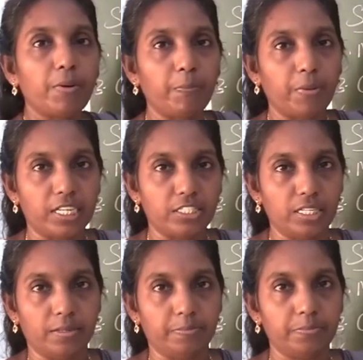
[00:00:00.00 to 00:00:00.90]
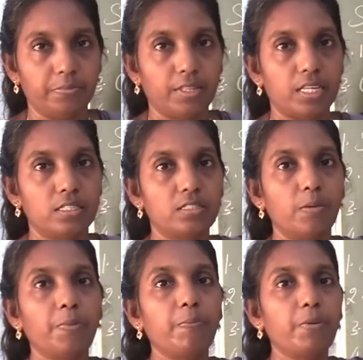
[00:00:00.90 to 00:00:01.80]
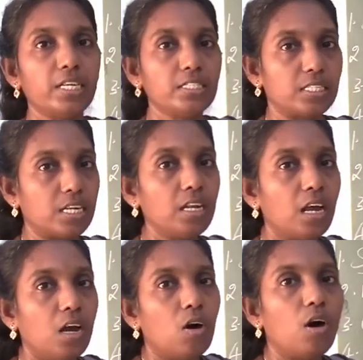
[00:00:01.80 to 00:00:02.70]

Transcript: preparation. So, preparation